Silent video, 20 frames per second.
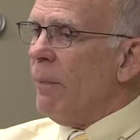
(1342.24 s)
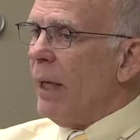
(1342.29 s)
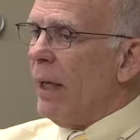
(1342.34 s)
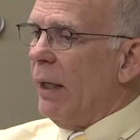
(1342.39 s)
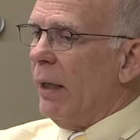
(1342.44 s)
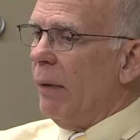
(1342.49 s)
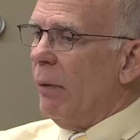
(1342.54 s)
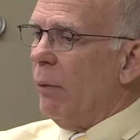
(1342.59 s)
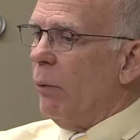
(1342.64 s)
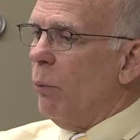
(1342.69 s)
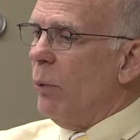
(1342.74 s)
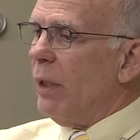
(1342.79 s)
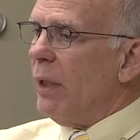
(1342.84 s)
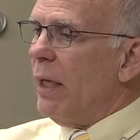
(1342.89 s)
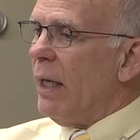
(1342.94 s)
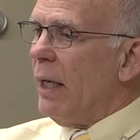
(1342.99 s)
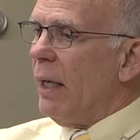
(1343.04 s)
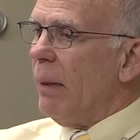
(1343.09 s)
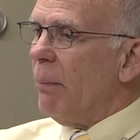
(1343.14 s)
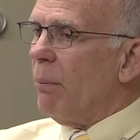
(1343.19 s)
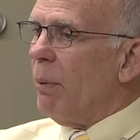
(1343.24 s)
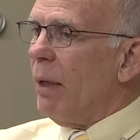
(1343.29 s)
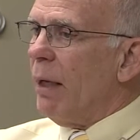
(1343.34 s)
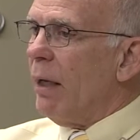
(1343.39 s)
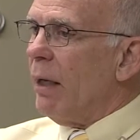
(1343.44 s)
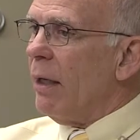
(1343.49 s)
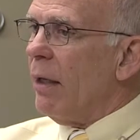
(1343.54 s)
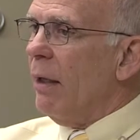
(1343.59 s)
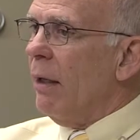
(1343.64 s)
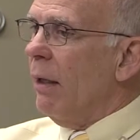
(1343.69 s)
And we can't
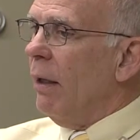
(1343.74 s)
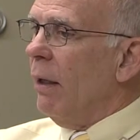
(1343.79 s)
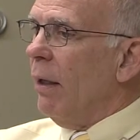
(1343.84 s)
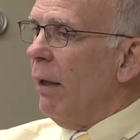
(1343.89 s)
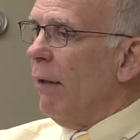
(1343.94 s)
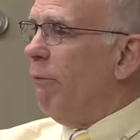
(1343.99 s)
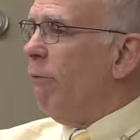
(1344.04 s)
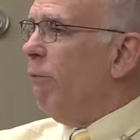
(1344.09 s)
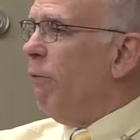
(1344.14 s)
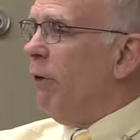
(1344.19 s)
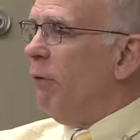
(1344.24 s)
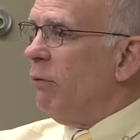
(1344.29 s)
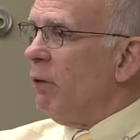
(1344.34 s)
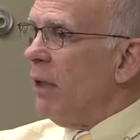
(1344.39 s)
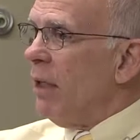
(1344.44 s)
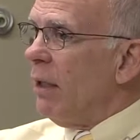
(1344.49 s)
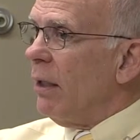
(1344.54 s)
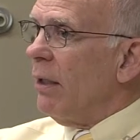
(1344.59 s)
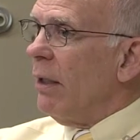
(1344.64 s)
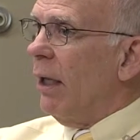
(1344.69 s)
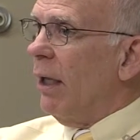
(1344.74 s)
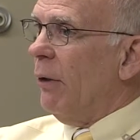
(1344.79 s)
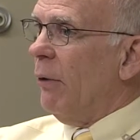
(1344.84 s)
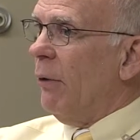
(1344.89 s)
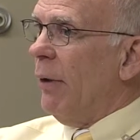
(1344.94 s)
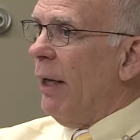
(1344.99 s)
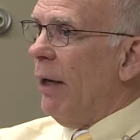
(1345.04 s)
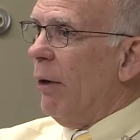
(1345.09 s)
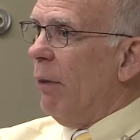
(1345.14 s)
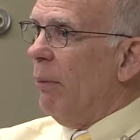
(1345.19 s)
pay a $15
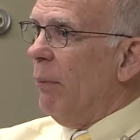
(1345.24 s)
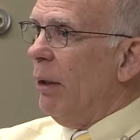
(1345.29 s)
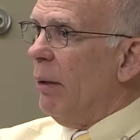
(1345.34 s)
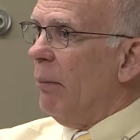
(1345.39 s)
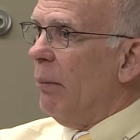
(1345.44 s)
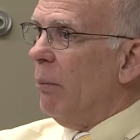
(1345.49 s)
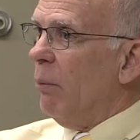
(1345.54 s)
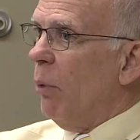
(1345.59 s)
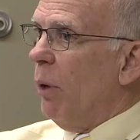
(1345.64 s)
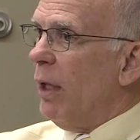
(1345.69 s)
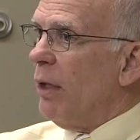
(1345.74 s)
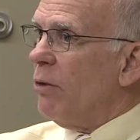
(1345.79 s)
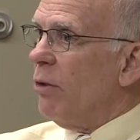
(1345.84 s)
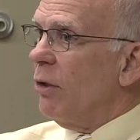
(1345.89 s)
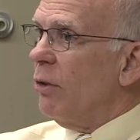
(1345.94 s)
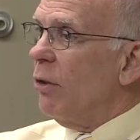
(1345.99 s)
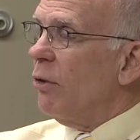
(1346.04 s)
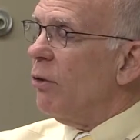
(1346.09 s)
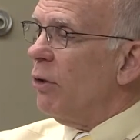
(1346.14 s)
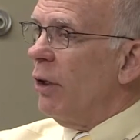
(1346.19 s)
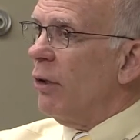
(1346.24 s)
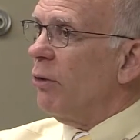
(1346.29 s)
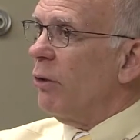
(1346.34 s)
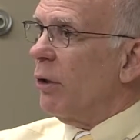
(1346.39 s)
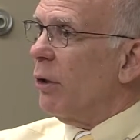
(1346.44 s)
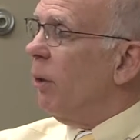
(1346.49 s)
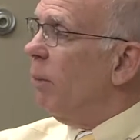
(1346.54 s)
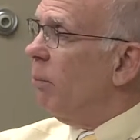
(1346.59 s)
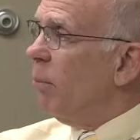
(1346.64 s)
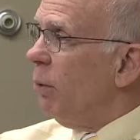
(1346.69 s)
an hour minimum wage. It just
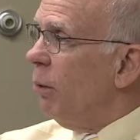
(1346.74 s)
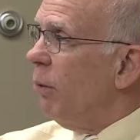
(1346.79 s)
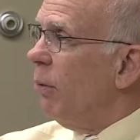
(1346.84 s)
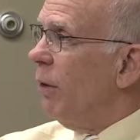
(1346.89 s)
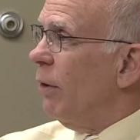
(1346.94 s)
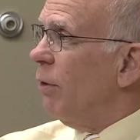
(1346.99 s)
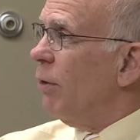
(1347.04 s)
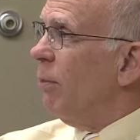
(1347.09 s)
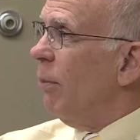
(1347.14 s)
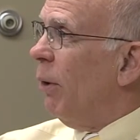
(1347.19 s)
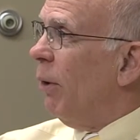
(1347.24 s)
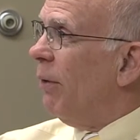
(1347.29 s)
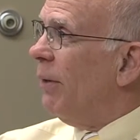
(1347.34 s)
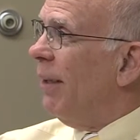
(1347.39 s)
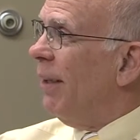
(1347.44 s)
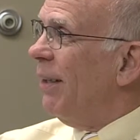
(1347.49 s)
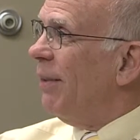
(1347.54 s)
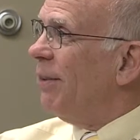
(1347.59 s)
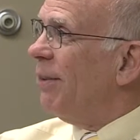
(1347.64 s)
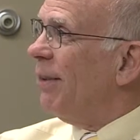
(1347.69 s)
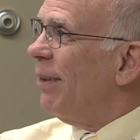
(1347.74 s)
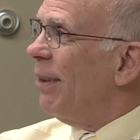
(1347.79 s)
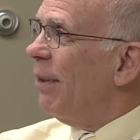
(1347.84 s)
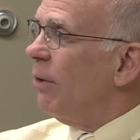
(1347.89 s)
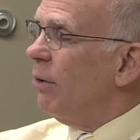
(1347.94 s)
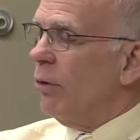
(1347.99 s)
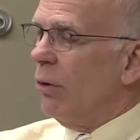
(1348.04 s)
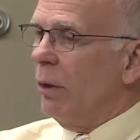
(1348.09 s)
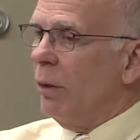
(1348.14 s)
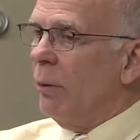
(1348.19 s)
doesn't compute in small towns.
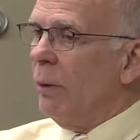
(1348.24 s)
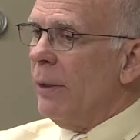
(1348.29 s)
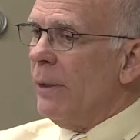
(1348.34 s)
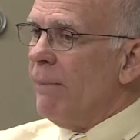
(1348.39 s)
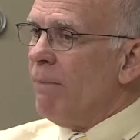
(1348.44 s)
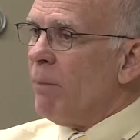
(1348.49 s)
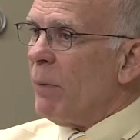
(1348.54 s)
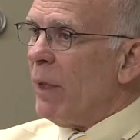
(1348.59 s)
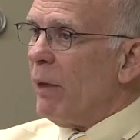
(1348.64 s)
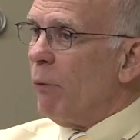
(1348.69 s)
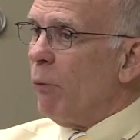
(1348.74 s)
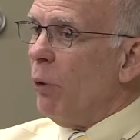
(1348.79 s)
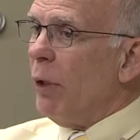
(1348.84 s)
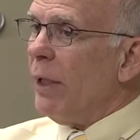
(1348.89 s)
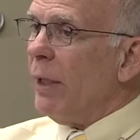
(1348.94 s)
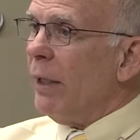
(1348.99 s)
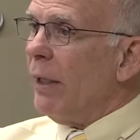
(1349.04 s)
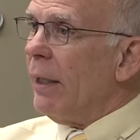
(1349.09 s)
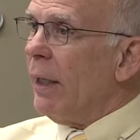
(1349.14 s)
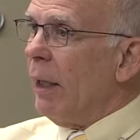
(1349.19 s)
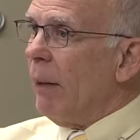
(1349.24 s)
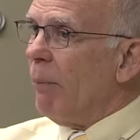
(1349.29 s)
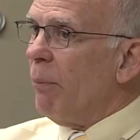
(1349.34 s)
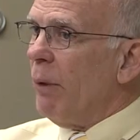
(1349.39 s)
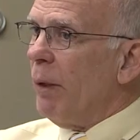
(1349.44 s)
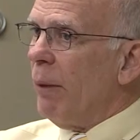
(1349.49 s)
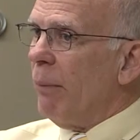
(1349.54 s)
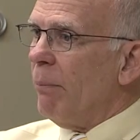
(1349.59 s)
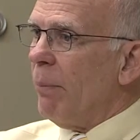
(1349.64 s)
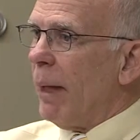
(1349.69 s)
And so if we can help
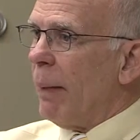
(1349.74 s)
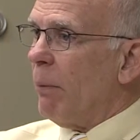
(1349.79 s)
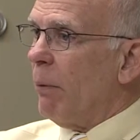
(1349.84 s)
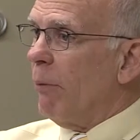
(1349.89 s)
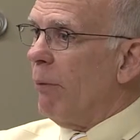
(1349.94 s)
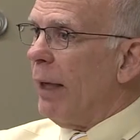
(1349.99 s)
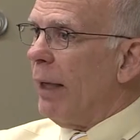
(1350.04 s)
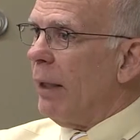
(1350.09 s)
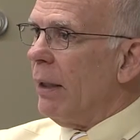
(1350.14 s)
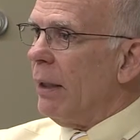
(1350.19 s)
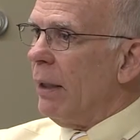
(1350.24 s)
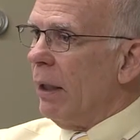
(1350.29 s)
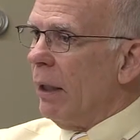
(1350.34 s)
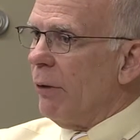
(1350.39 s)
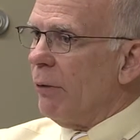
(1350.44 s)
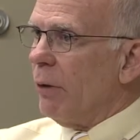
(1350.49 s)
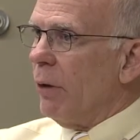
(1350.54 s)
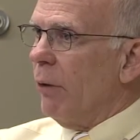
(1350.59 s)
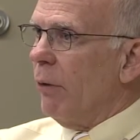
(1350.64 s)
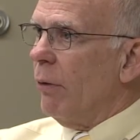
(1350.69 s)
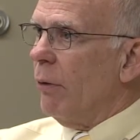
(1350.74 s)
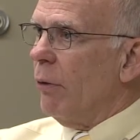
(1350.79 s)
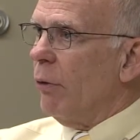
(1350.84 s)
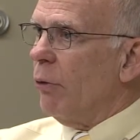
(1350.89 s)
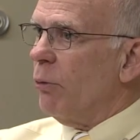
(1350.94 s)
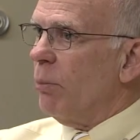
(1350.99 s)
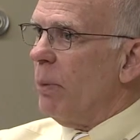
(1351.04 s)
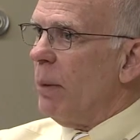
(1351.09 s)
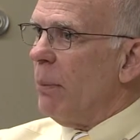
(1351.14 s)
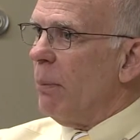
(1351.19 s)
them by providing health care to
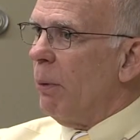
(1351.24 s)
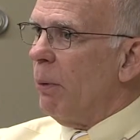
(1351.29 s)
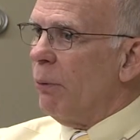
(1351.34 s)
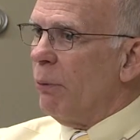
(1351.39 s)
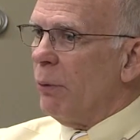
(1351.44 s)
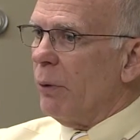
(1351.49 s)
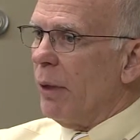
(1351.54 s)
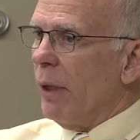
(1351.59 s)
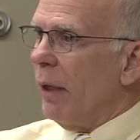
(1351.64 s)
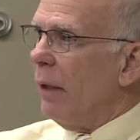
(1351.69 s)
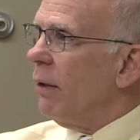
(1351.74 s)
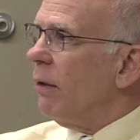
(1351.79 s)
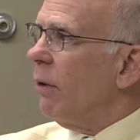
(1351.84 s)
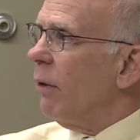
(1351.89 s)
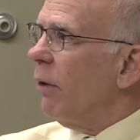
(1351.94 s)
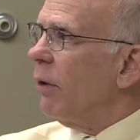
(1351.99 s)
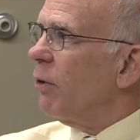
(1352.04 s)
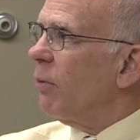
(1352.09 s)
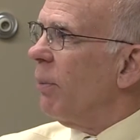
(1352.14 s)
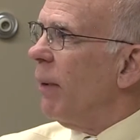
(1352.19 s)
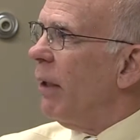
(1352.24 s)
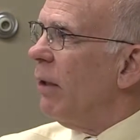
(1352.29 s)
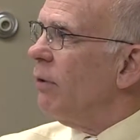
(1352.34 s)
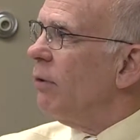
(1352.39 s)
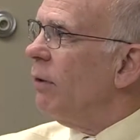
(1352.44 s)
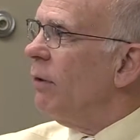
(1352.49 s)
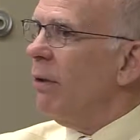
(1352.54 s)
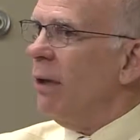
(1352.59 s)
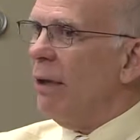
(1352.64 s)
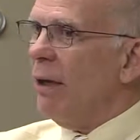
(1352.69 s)
those people through CanCare
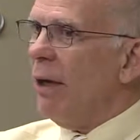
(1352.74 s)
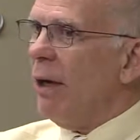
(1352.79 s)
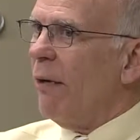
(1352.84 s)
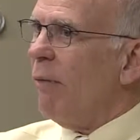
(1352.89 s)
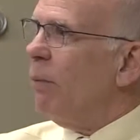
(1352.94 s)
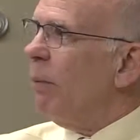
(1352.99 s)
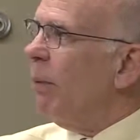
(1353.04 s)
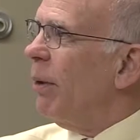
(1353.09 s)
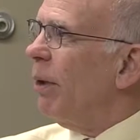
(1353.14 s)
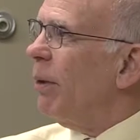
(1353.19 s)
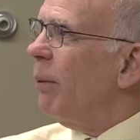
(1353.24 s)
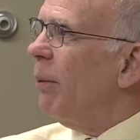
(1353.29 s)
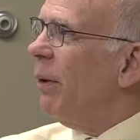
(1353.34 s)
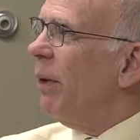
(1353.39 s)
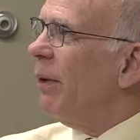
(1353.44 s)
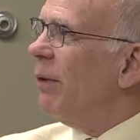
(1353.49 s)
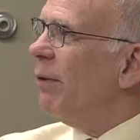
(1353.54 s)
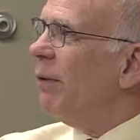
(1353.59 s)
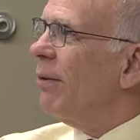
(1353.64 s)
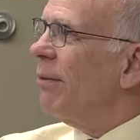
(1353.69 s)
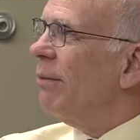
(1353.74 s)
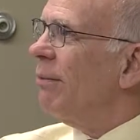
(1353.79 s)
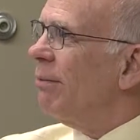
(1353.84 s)
expansion, everybody wins.